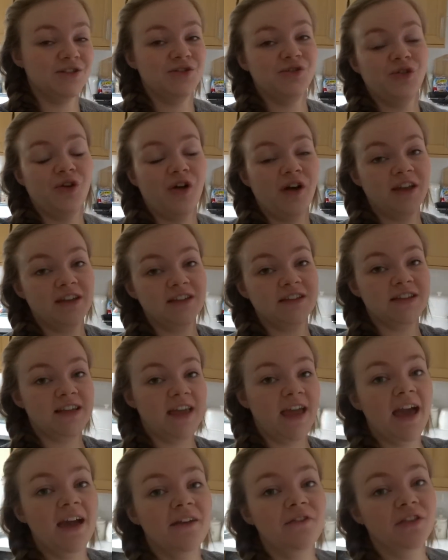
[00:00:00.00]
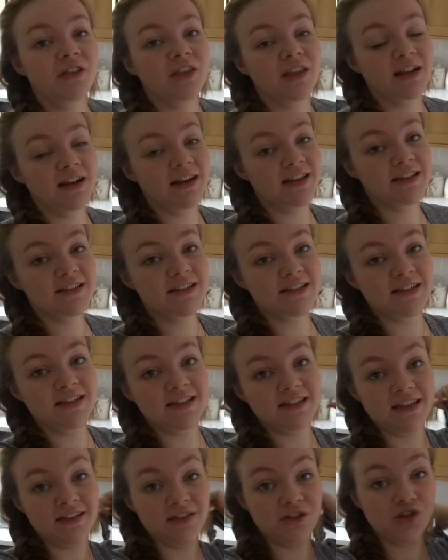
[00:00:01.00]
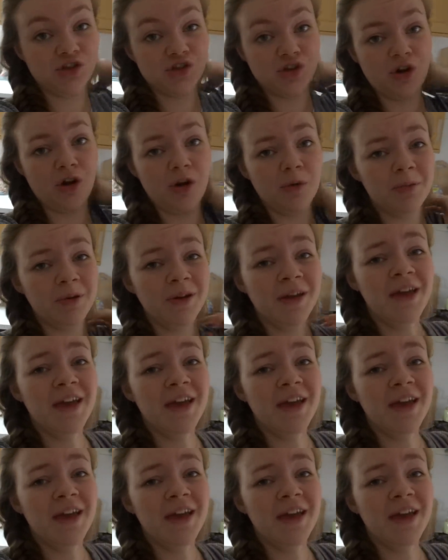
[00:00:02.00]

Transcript: trying to get everything listed in the shop.